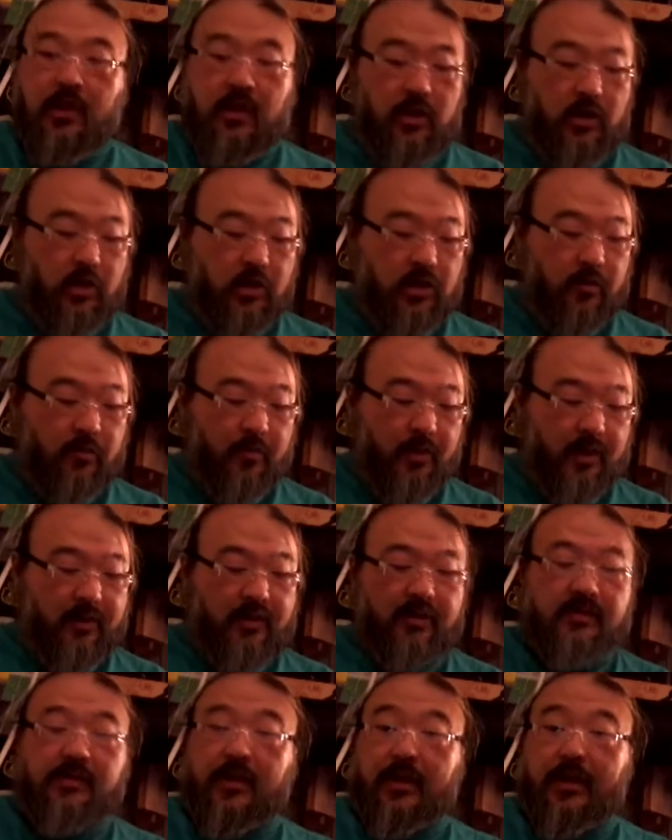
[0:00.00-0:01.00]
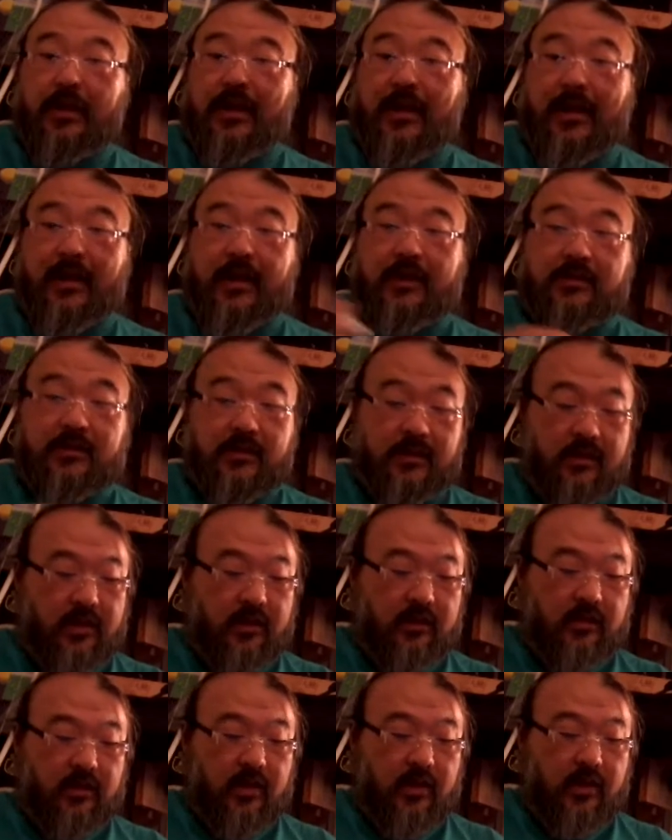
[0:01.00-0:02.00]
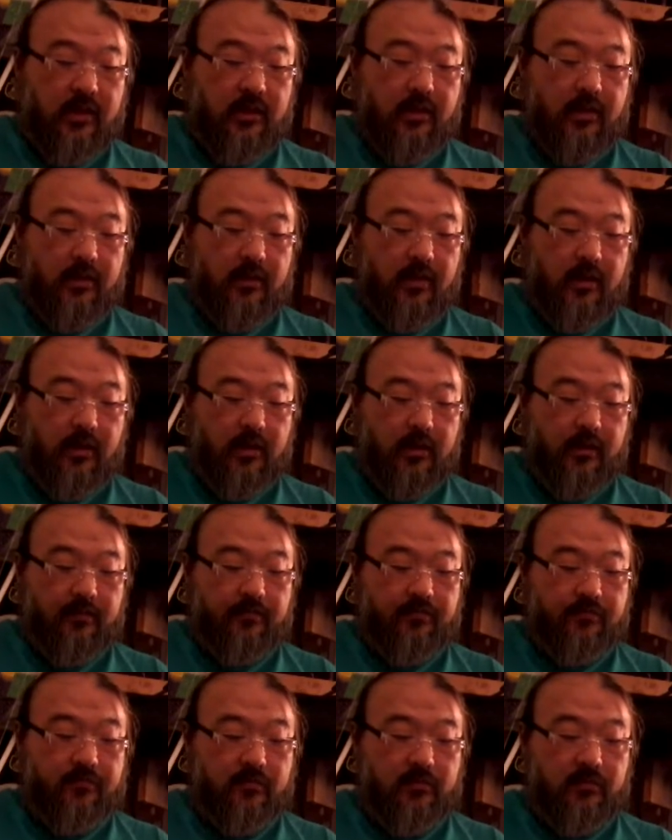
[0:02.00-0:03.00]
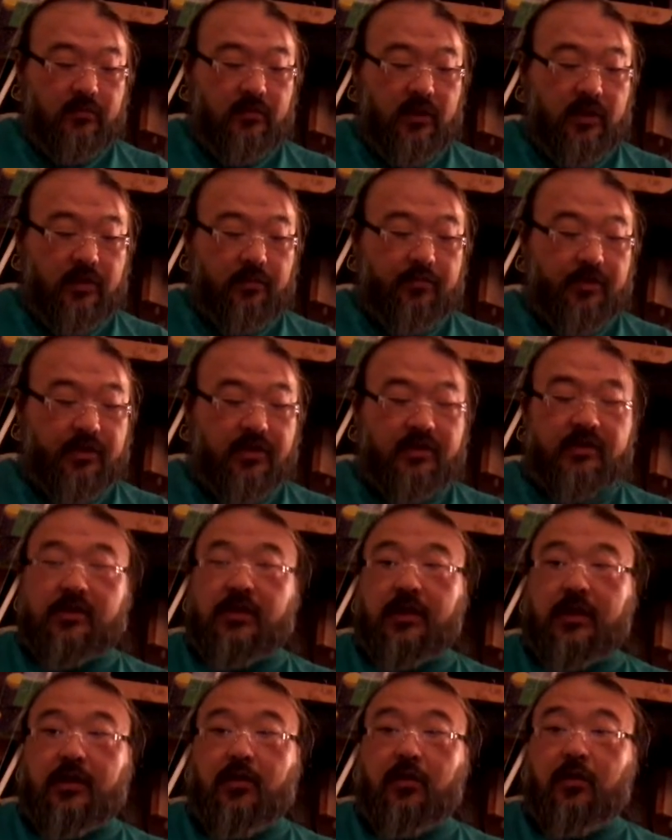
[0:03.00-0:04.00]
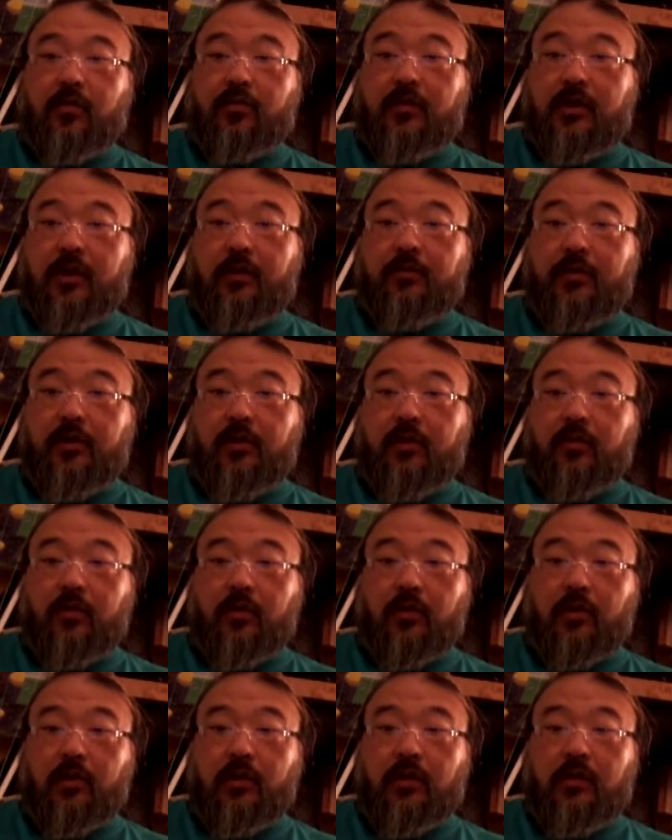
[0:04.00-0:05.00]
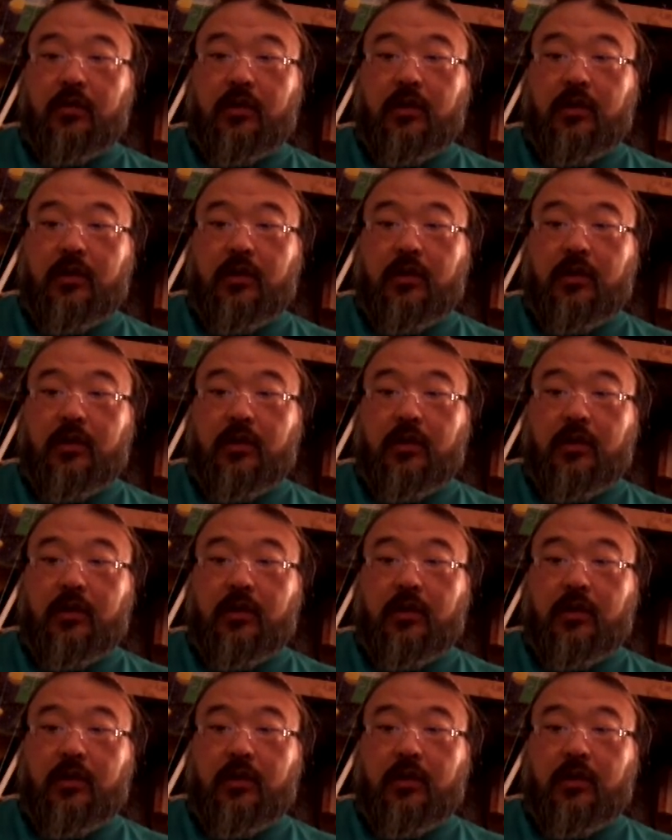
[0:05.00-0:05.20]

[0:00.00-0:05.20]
You can buy this thing easily at the like a place like a Home Depot or,